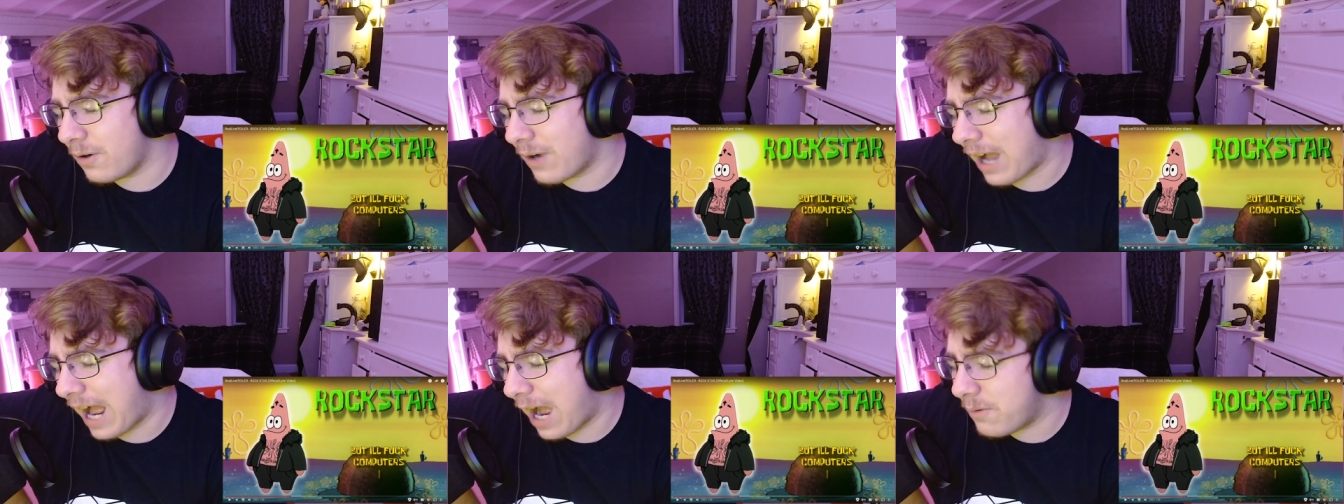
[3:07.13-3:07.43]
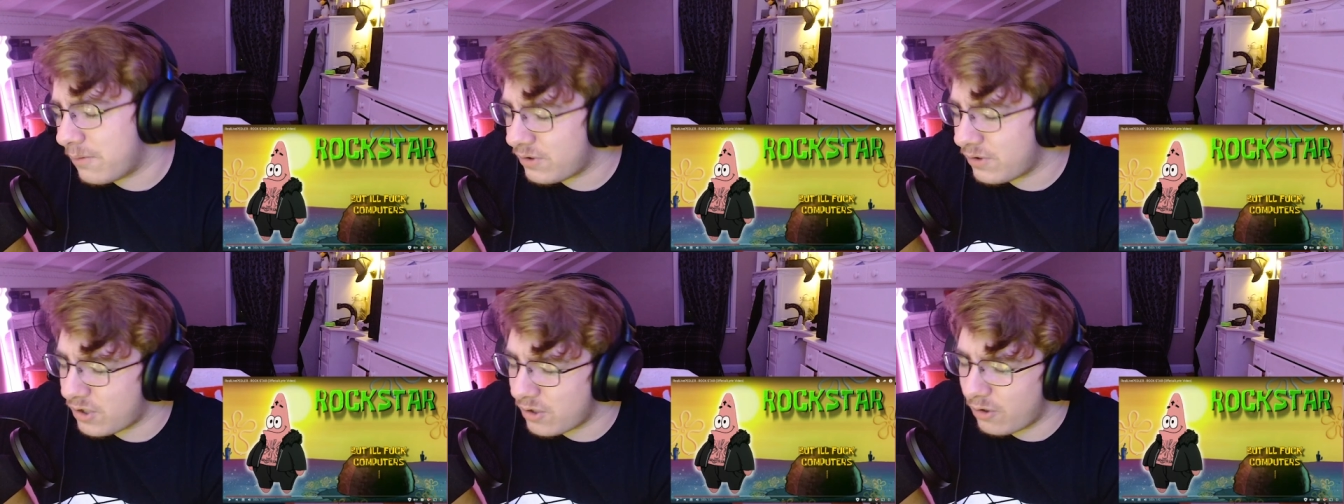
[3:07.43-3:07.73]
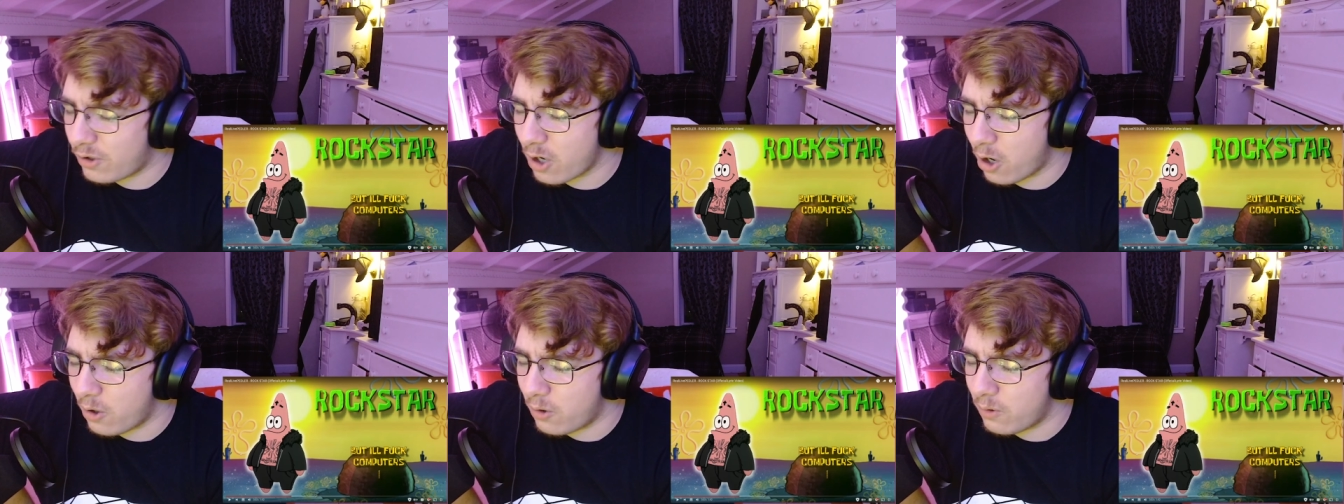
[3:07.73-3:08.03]
How would you
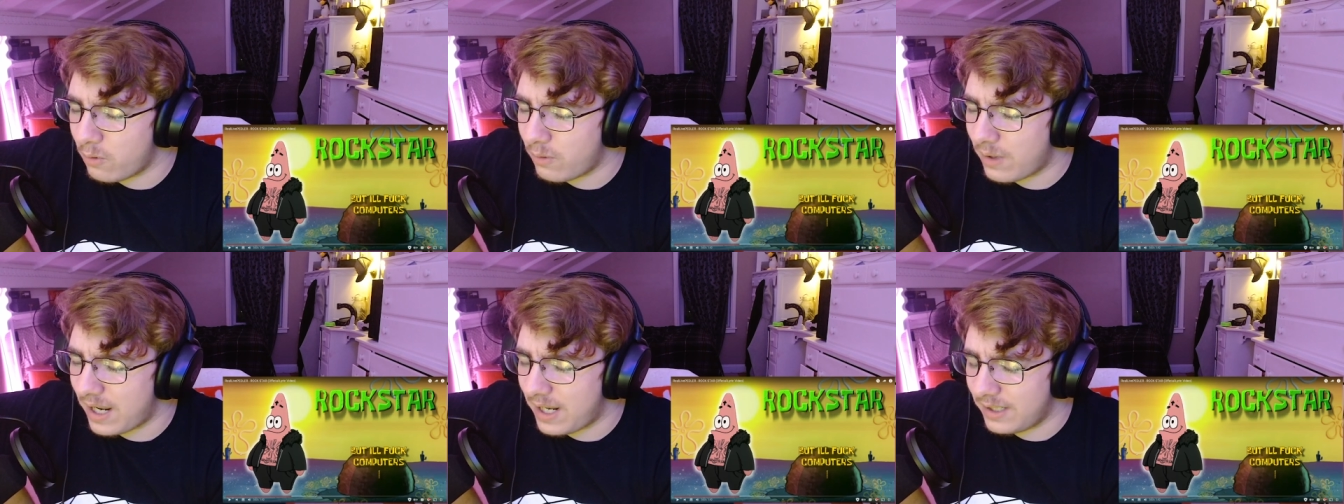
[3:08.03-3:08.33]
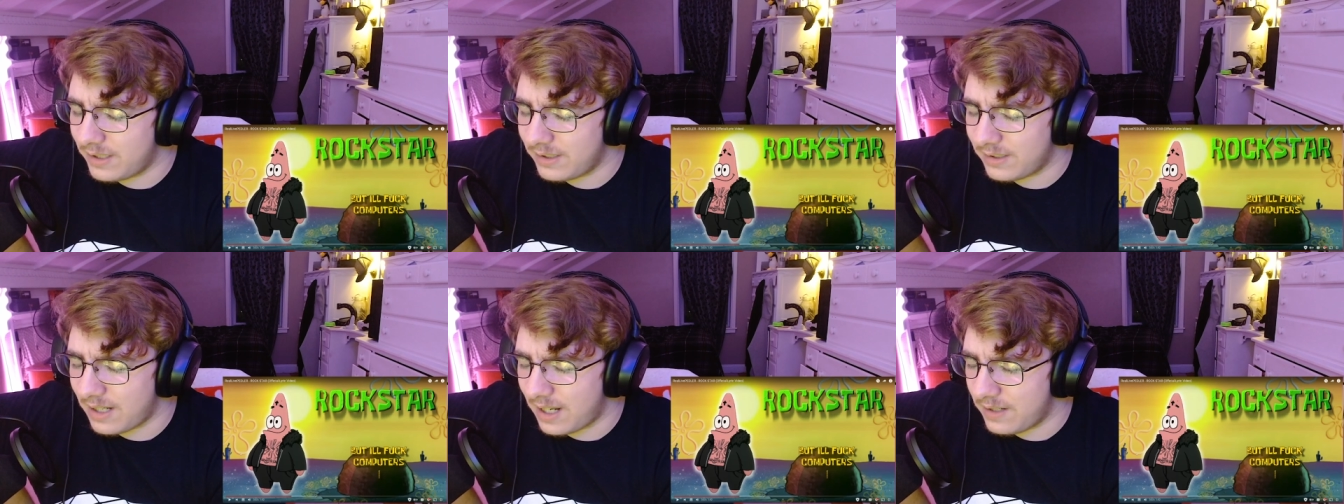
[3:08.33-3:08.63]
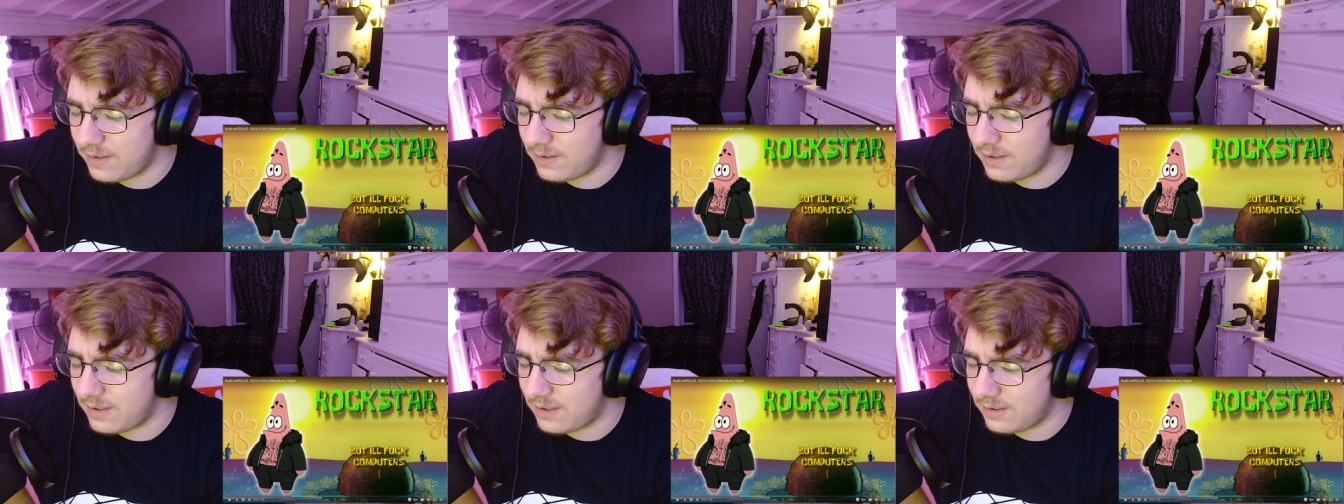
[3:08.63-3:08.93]
go and
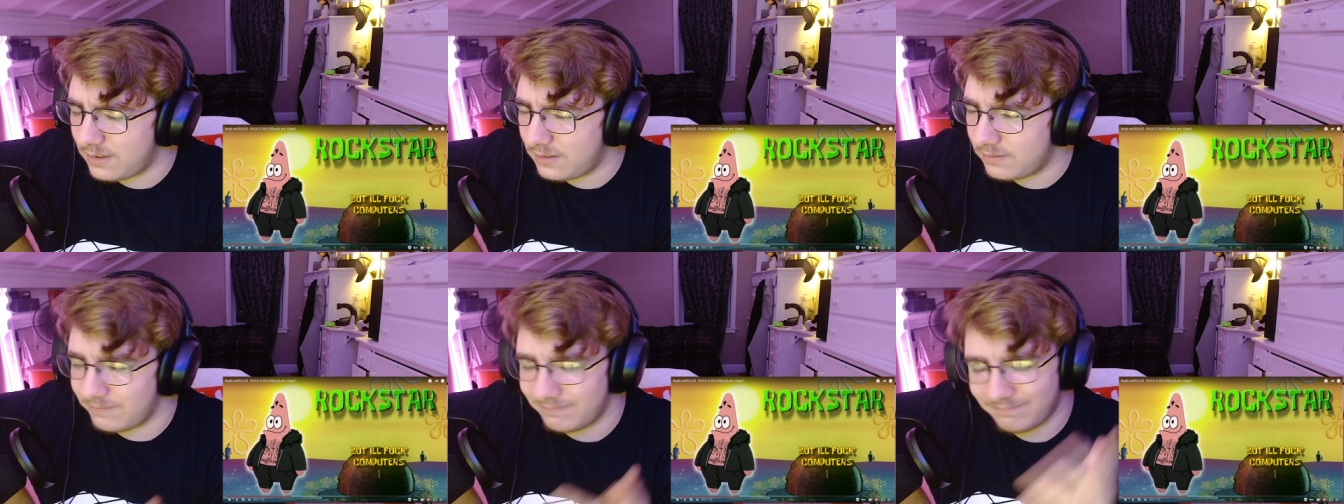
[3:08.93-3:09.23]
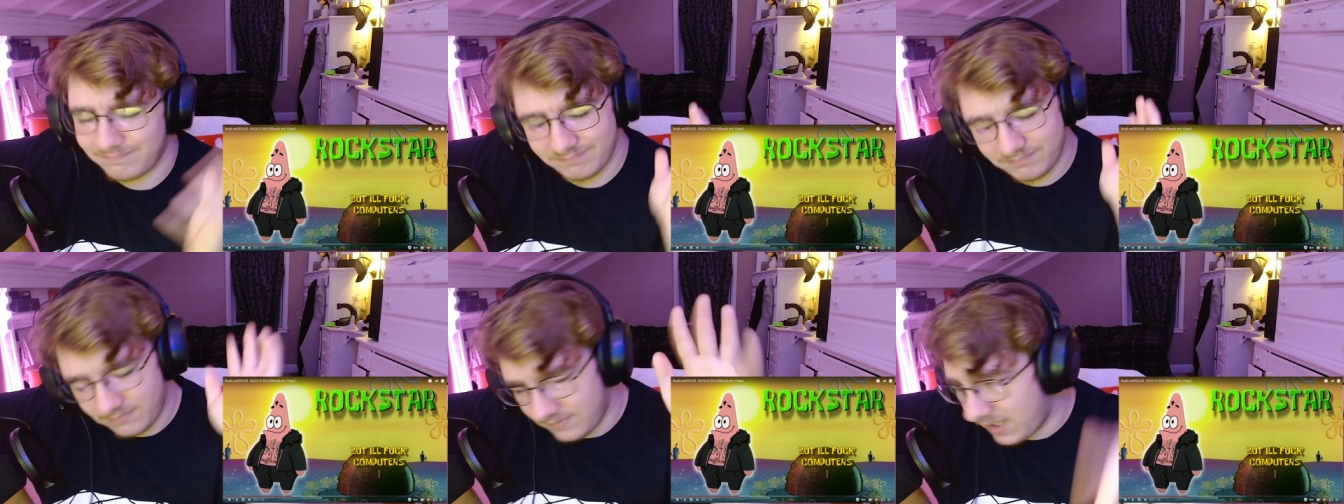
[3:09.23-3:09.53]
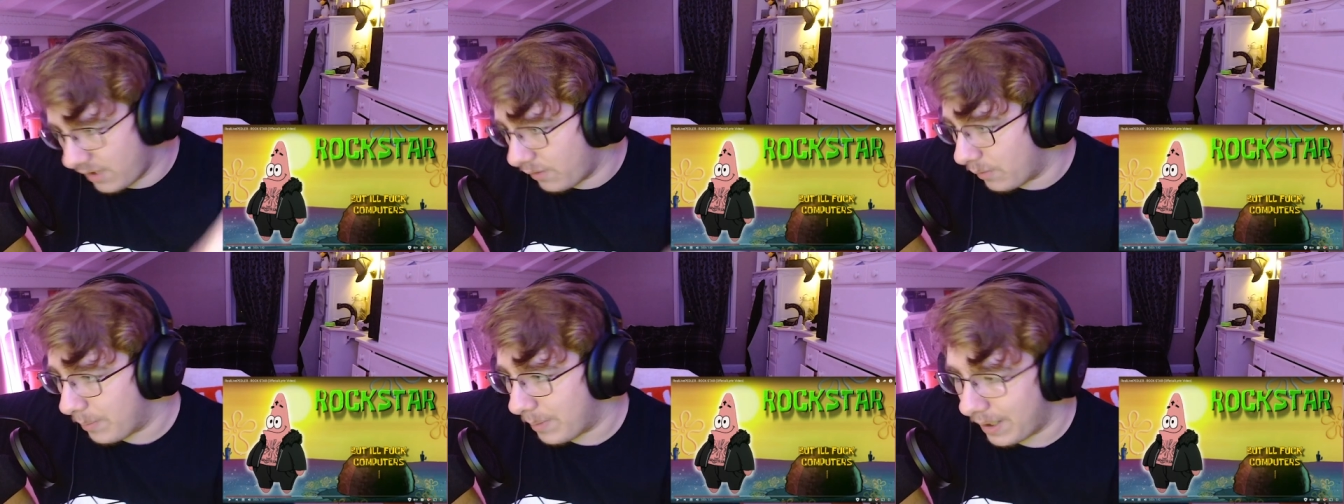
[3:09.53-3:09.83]
and?
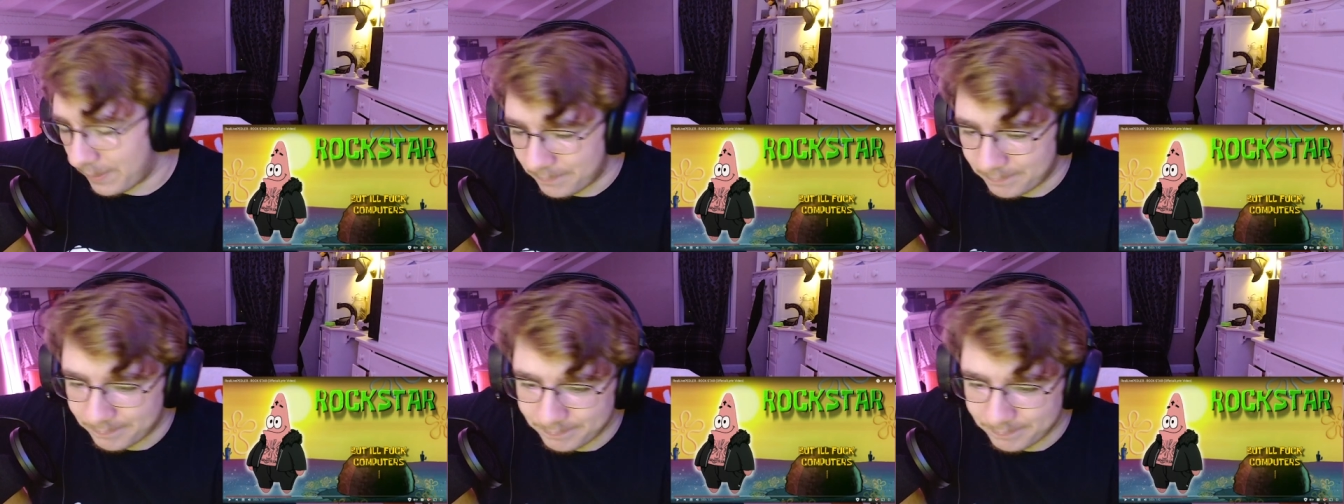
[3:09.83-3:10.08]
Never mind.